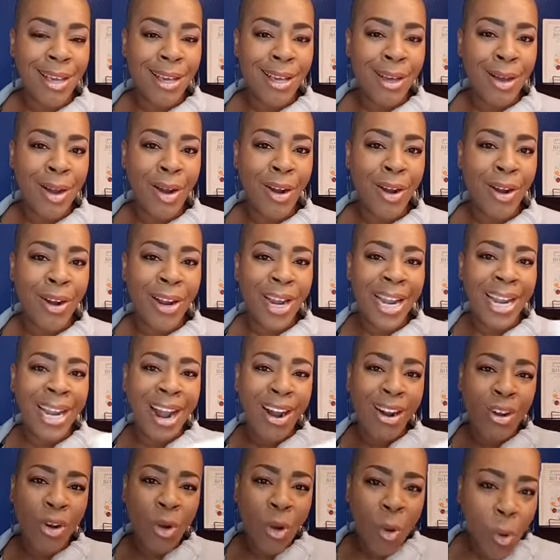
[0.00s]
are in
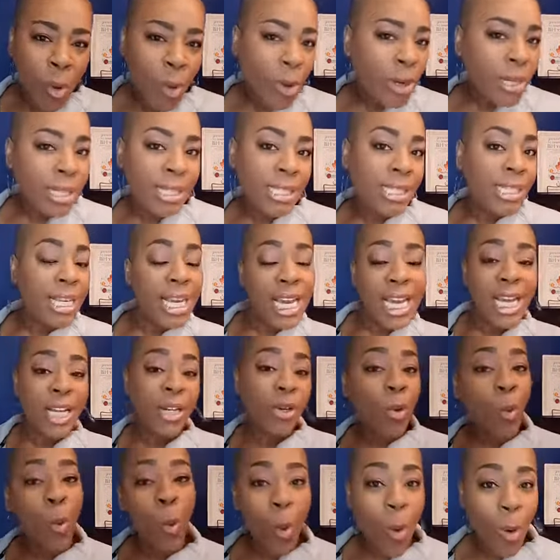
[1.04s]
our quarantine
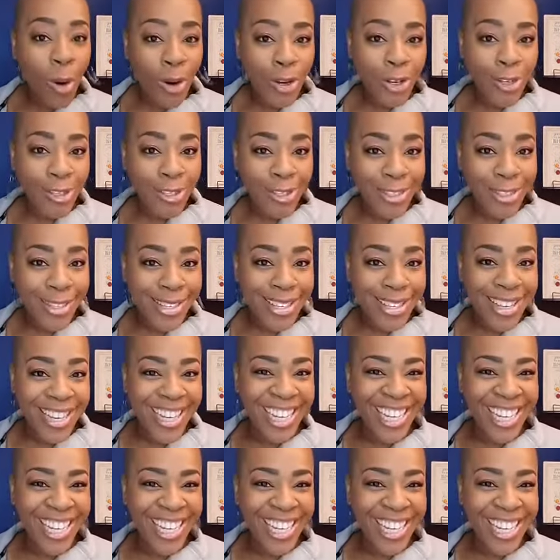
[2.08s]
quarters,